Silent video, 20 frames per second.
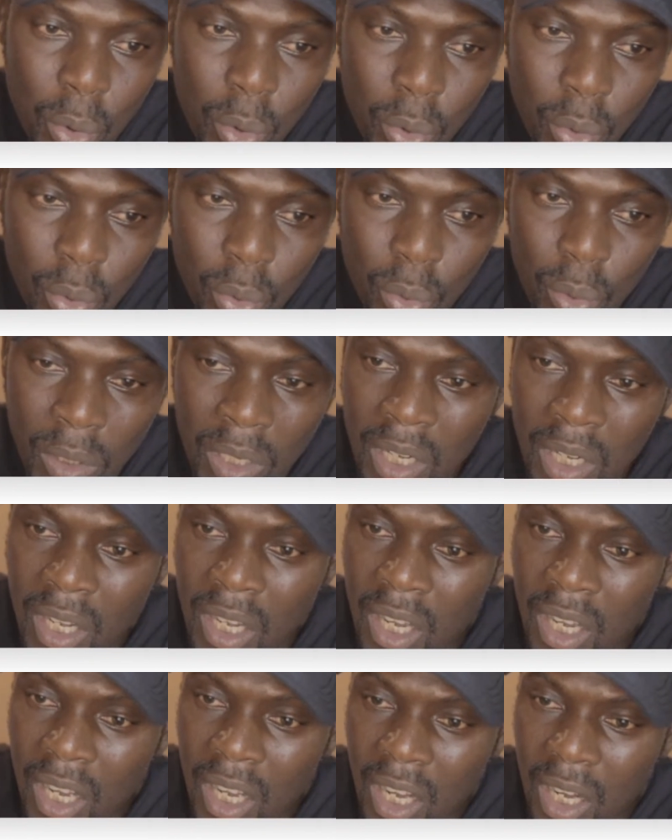you
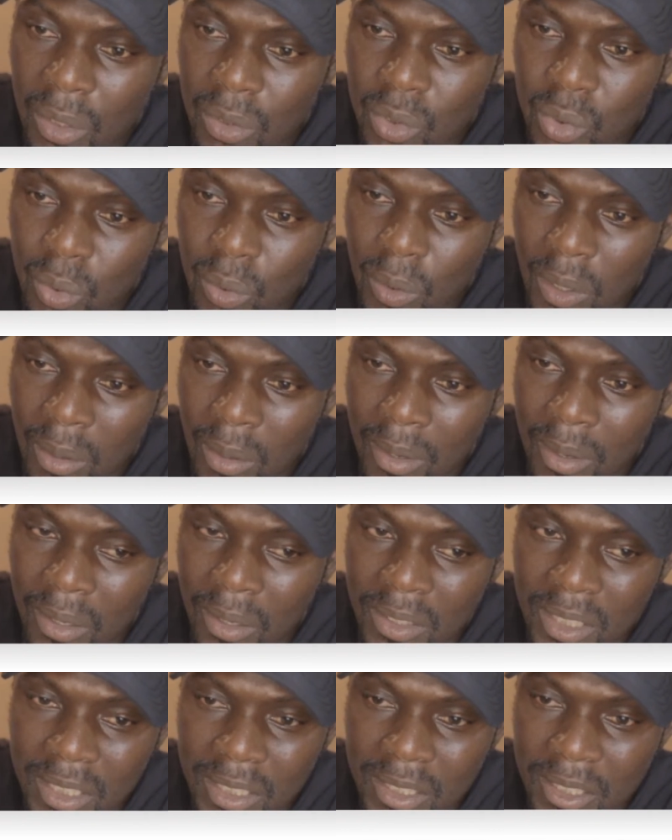how to go about
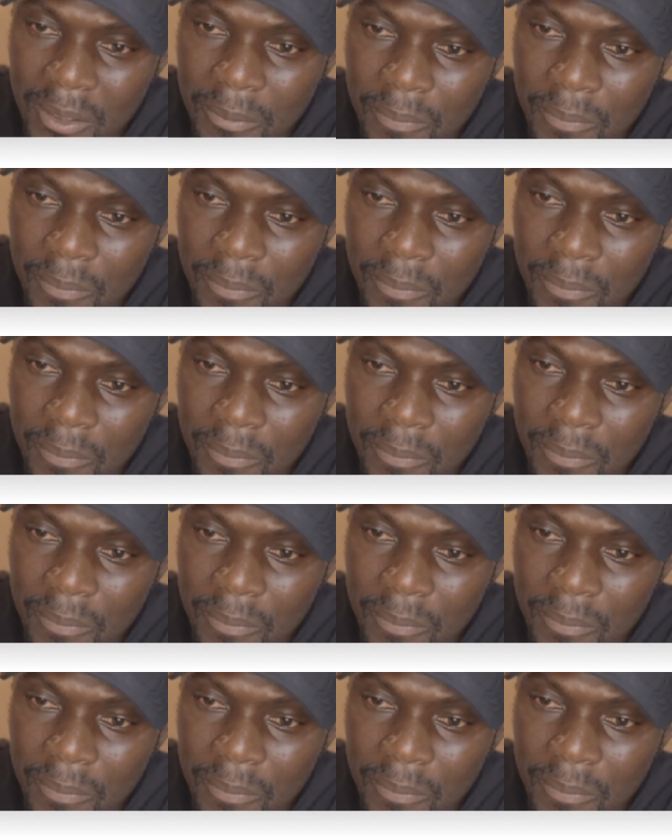it.